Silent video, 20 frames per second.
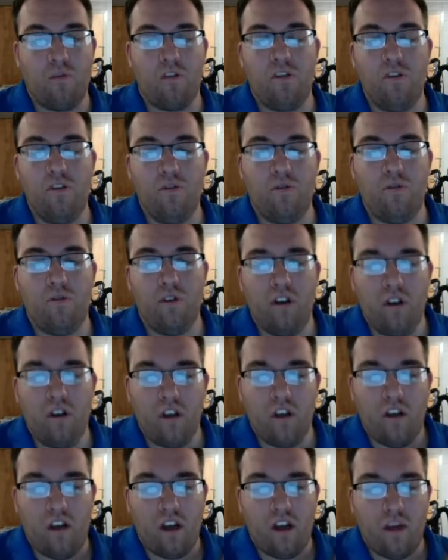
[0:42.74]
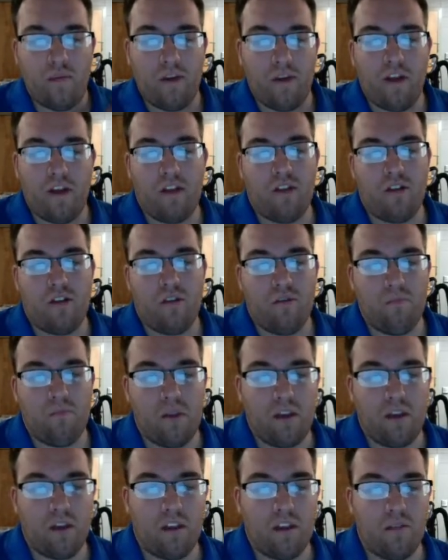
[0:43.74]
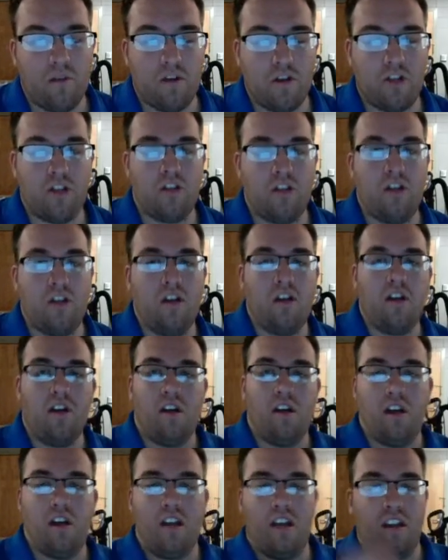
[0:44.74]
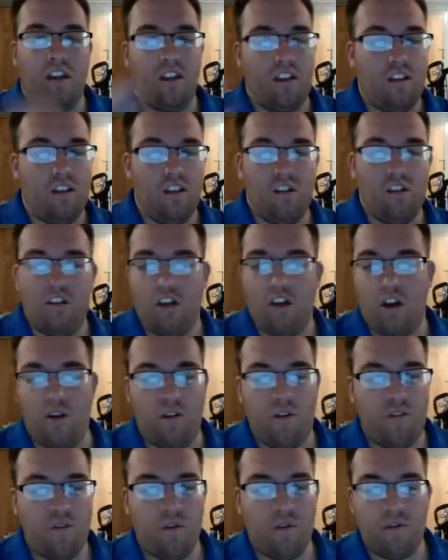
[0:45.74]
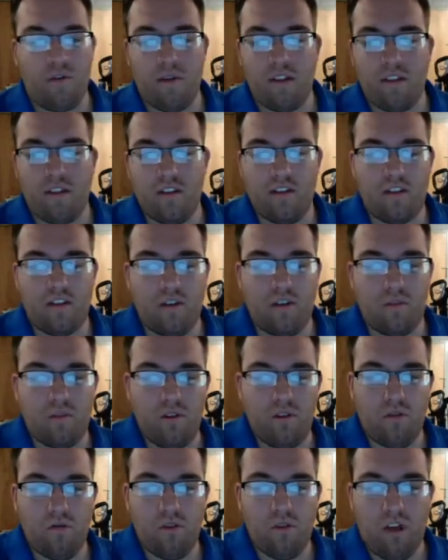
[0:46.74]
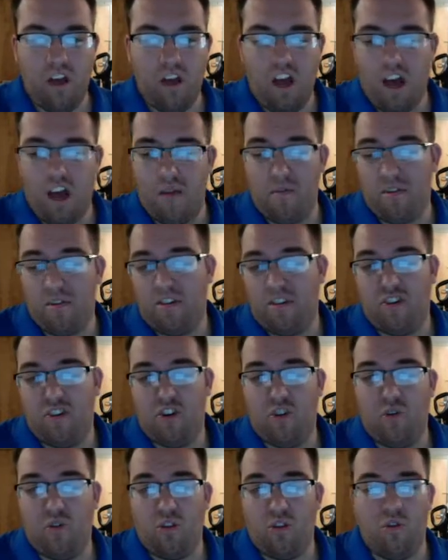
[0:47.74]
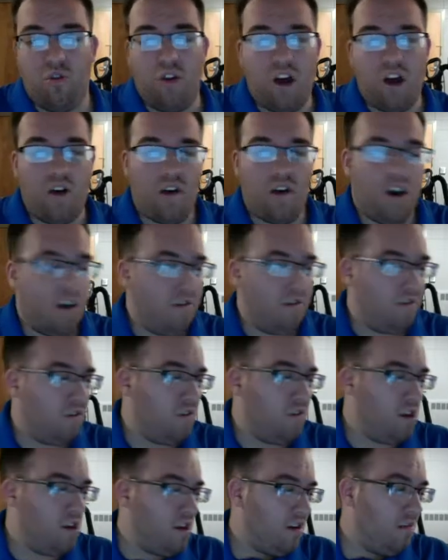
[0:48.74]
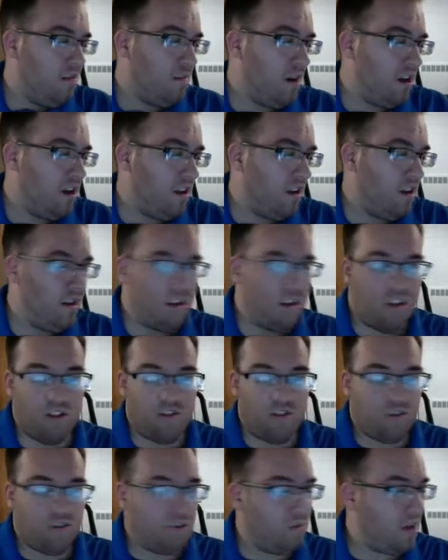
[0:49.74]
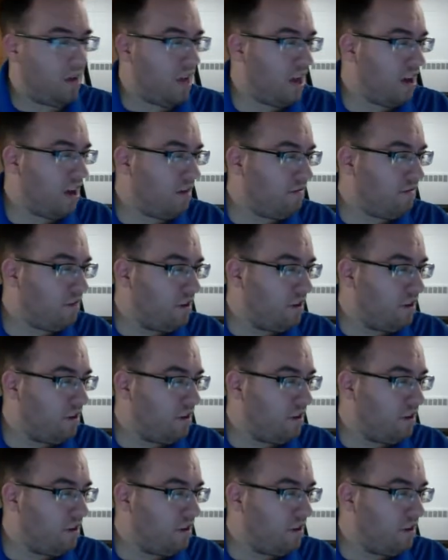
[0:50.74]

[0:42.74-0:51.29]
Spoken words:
you as making the budget. Again, however you want to make this is up to you. I'm just showing you how I've created mine. And so we have